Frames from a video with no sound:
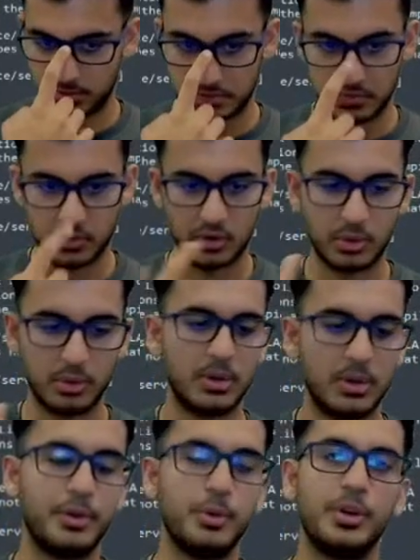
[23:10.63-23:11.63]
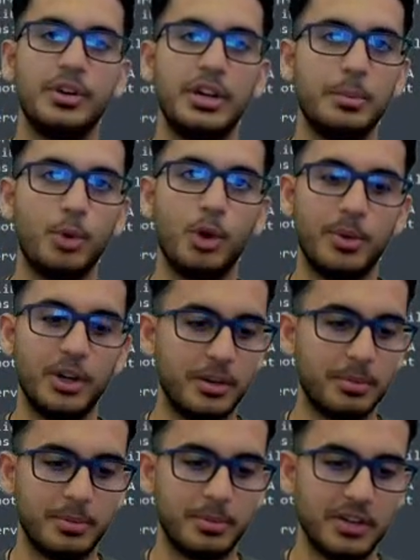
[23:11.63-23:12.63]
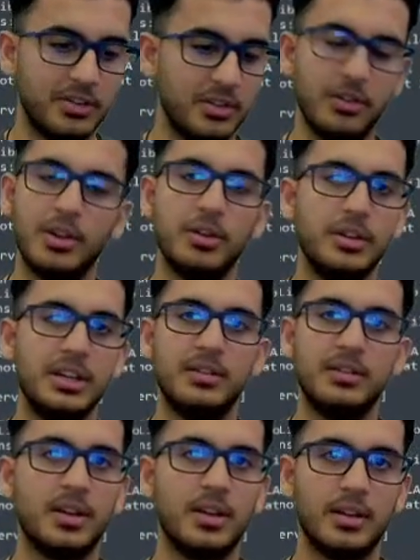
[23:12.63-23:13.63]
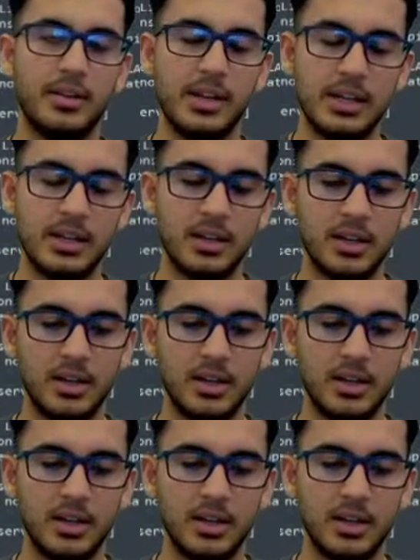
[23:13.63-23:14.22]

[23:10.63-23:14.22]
So if you want to read more about optimizers, you can read the